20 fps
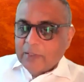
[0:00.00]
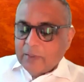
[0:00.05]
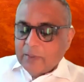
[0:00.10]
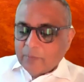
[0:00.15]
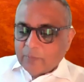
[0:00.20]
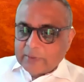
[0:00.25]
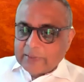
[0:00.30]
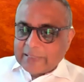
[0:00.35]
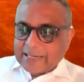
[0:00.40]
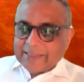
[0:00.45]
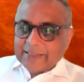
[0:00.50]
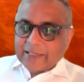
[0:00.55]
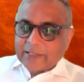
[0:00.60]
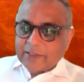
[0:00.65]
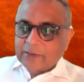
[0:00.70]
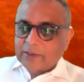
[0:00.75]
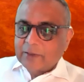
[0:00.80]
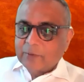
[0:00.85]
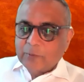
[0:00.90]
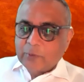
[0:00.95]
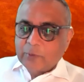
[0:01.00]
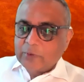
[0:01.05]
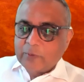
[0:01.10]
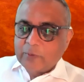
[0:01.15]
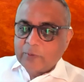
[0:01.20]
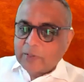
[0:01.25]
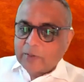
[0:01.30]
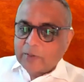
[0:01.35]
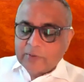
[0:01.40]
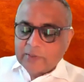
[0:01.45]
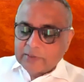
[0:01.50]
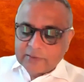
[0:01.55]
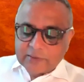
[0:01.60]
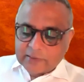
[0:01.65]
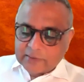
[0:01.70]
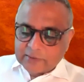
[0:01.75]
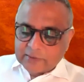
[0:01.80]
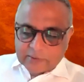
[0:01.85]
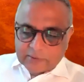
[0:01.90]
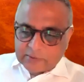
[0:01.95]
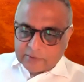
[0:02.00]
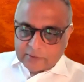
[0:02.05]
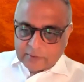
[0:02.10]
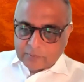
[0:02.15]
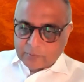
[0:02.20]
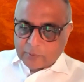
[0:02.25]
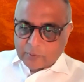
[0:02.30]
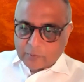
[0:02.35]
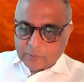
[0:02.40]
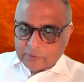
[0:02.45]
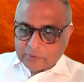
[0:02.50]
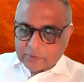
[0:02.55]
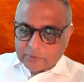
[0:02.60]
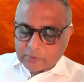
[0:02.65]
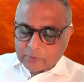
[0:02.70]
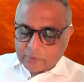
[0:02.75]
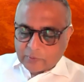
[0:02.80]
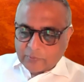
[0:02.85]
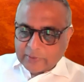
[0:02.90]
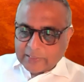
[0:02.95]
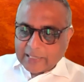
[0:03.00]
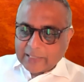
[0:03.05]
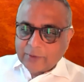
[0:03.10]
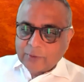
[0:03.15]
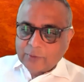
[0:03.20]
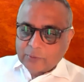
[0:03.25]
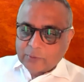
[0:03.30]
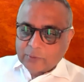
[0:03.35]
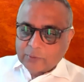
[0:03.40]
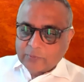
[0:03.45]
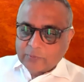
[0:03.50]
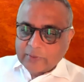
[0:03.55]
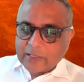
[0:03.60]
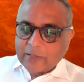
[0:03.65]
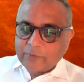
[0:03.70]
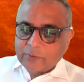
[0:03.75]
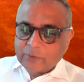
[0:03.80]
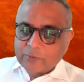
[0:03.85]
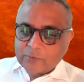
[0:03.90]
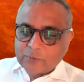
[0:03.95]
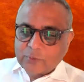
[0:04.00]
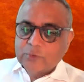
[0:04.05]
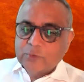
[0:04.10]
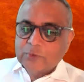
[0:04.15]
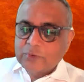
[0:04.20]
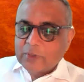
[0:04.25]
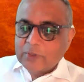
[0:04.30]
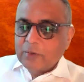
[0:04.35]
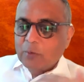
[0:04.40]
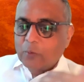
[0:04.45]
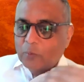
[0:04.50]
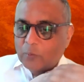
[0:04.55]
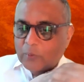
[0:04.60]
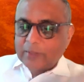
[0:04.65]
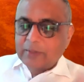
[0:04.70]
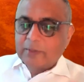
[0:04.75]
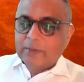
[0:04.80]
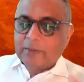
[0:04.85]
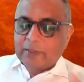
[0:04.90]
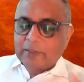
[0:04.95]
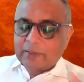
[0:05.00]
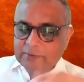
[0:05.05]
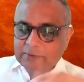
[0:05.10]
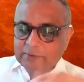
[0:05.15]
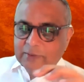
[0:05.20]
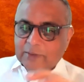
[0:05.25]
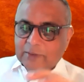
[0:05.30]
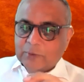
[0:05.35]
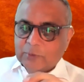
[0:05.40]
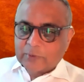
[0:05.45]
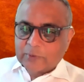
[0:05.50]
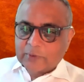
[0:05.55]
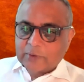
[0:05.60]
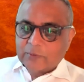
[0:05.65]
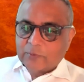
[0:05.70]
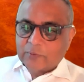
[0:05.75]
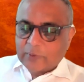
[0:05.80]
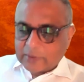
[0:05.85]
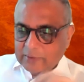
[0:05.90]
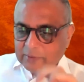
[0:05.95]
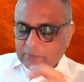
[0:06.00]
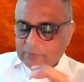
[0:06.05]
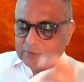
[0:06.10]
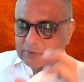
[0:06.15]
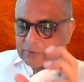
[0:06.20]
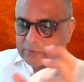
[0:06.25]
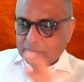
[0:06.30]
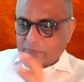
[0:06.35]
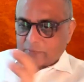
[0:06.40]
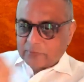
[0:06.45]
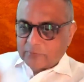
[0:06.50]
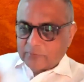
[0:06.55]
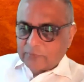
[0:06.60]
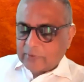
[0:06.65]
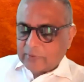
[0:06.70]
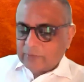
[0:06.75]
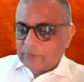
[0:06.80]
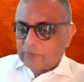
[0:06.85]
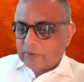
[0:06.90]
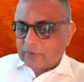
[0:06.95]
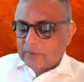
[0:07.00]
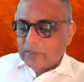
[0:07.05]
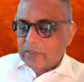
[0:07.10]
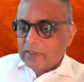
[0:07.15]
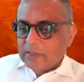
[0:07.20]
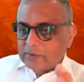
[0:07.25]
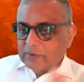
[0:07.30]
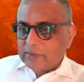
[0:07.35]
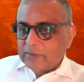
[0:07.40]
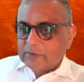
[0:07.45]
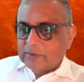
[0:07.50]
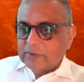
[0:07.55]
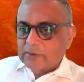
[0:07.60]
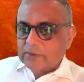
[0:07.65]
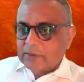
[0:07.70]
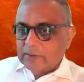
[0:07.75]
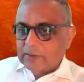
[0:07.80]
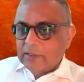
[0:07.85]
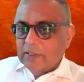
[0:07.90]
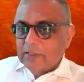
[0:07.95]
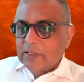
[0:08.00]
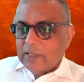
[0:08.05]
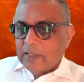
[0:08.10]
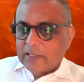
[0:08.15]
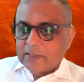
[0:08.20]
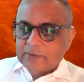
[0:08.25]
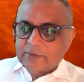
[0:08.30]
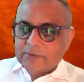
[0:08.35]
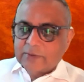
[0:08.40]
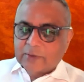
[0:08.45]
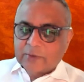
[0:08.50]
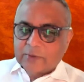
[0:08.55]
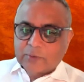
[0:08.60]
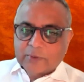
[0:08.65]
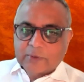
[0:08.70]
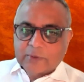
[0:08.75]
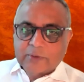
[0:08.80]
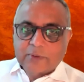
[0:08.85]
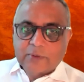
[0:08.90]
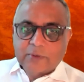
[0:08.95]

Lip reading: But that kind of computing power doesn't exist at the moment. So we have to choose one and stick to it. One sort of framework, 330, and stick to it.